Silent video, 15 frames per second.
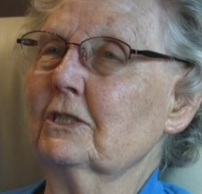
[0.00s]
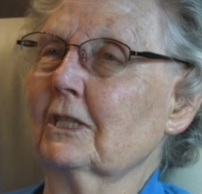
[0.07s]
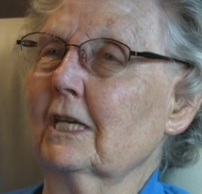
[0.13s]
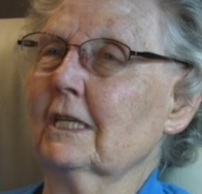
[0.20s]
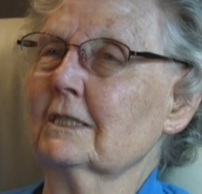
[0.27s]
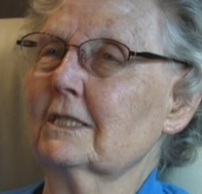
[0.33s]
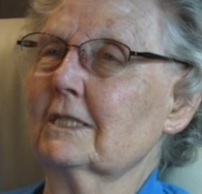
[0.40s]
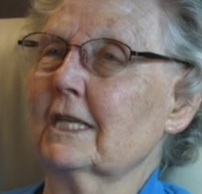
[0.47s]

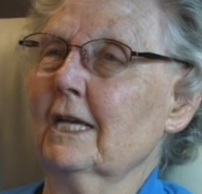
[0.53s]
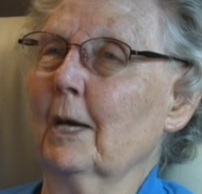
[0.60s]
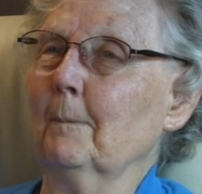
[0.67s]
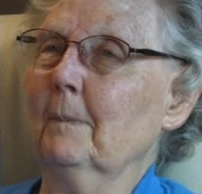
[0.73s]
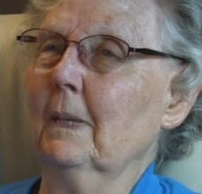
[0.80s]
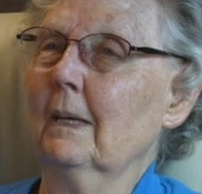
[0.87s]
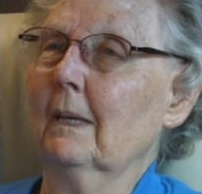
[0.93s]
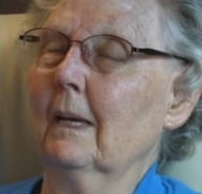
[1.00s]
against them,
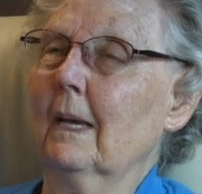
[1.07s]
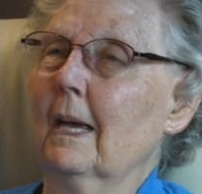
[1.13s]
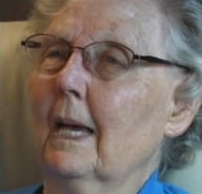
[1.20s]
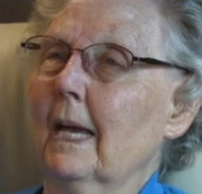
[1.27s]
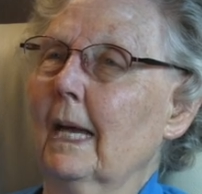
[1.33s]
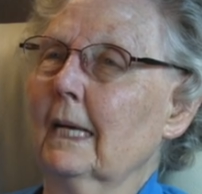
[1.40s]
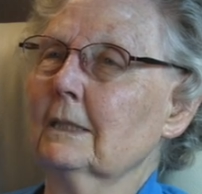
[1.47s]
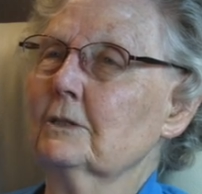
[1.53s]

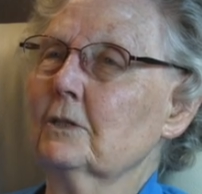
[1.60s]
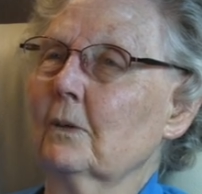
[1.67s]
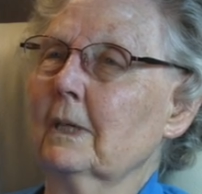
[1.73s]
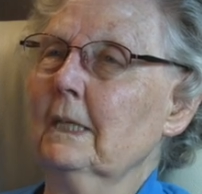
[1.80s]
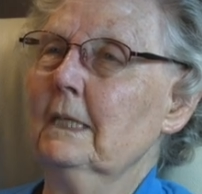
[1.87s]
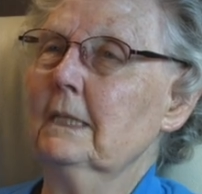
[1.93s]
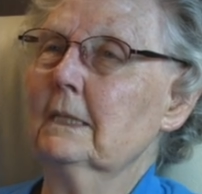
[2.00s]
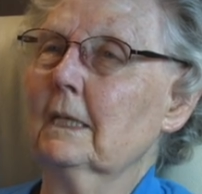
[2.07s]
and so
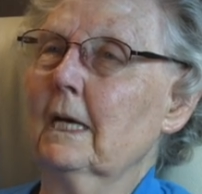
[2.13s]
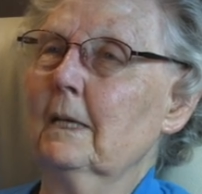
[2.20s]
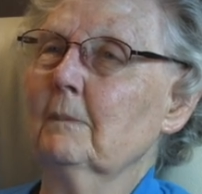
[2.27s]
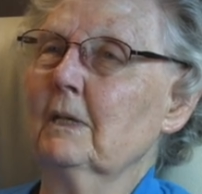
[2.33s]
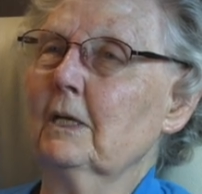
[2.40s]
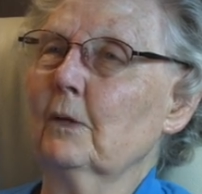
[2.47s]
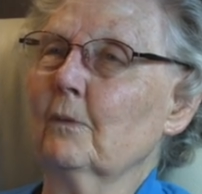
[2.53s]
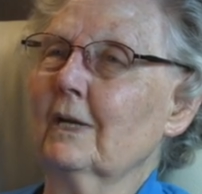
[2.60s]
anytime
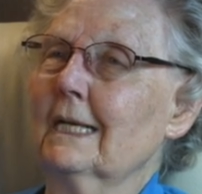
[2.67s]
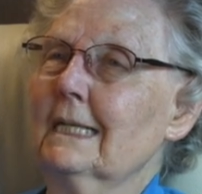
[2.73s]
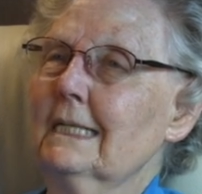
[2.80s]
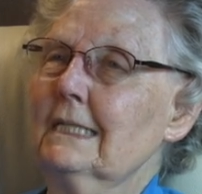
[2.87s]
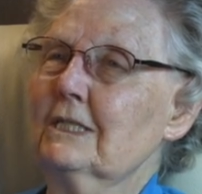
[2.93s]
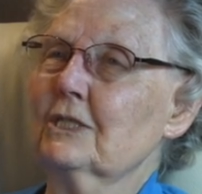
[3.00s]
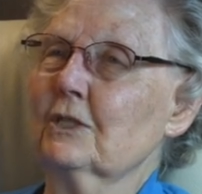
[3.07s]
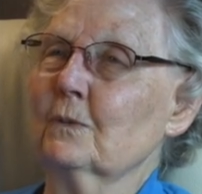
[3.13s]
any
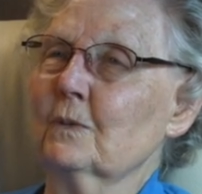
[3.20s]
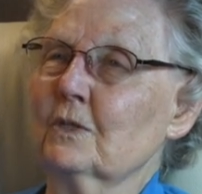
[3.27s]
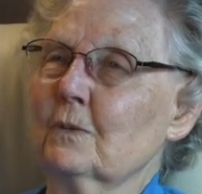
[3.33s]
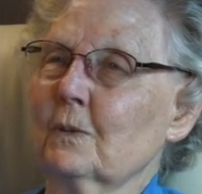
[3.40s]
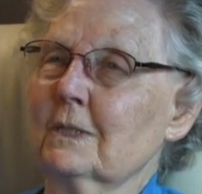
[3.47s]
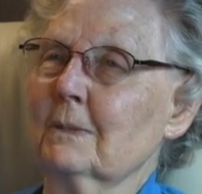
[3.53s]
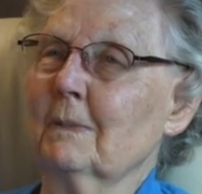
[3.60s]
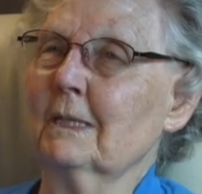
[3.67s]
religion
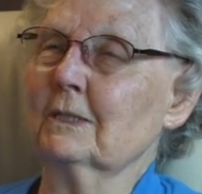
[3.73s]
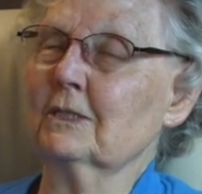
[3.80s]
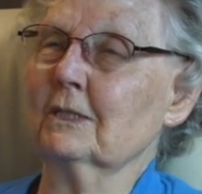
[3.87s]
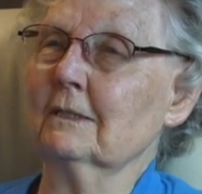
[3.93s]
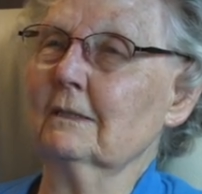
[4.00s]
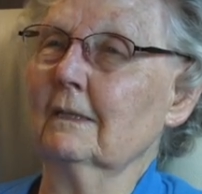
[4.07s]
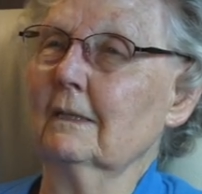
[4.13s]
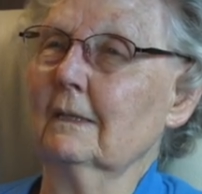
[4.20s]
in
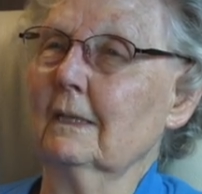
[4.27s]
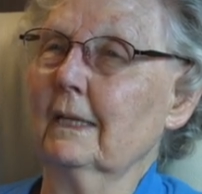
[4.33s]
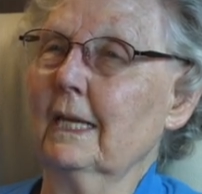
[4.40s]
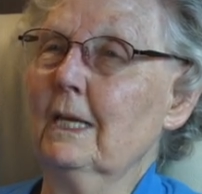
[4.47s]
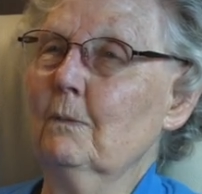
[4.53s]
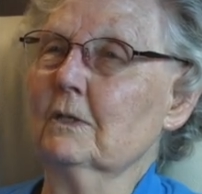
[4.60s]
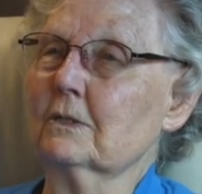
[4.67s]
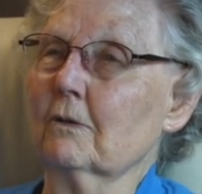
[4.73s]
mentioned,
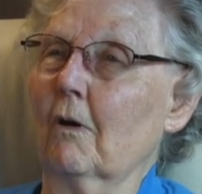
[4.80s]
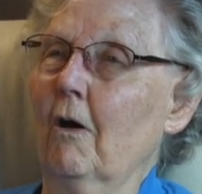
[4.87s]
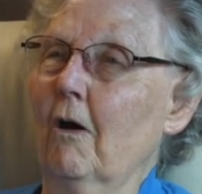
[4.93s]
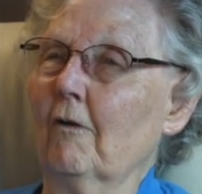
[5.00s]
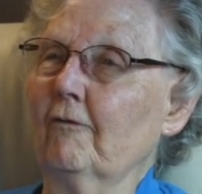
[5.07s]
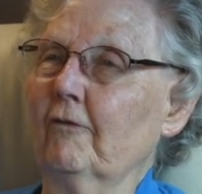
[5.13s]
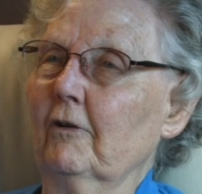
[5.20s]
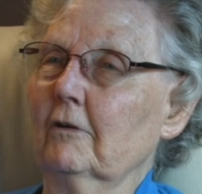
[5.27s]
he was
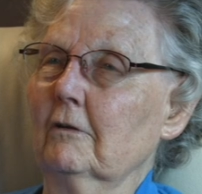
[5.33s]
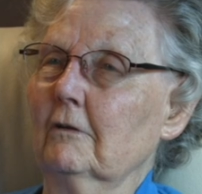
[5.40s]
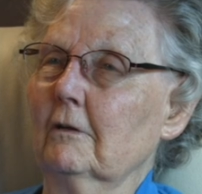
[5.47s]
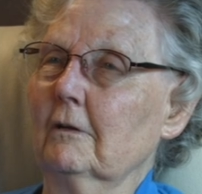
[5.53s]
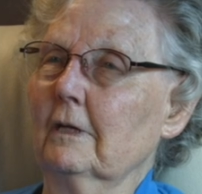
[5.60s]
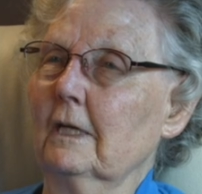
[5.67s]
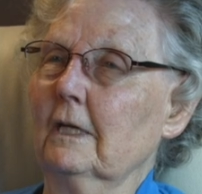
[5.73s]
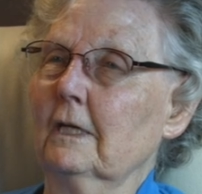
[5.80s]
off.
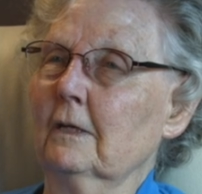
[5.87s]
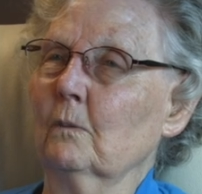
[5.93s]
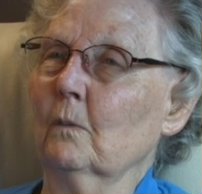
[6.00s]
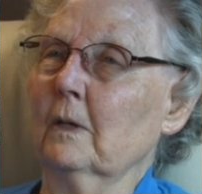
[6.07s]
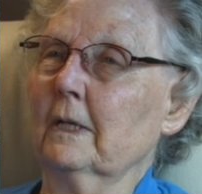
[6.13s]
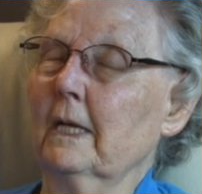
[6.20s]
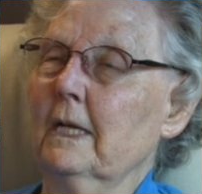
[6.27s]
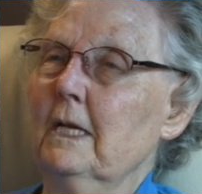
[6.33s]
He didn't
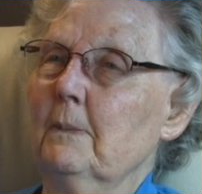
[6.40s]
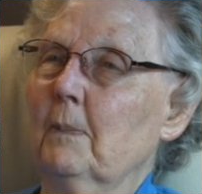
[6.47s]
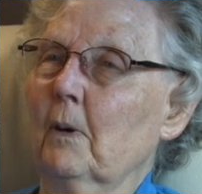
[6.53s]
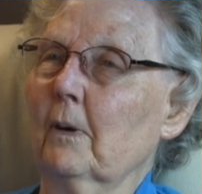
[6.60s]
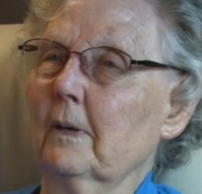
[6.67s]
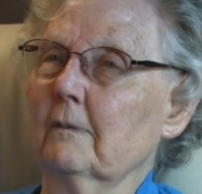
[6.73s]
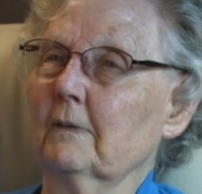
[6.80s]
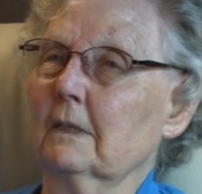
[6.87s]
want any
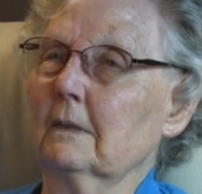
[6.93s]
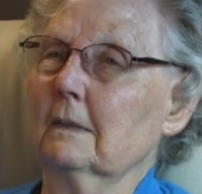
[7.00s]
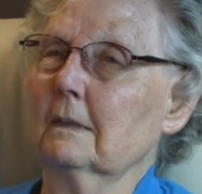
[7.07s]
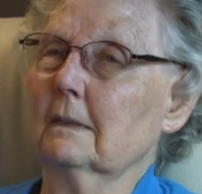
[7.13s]
part of it.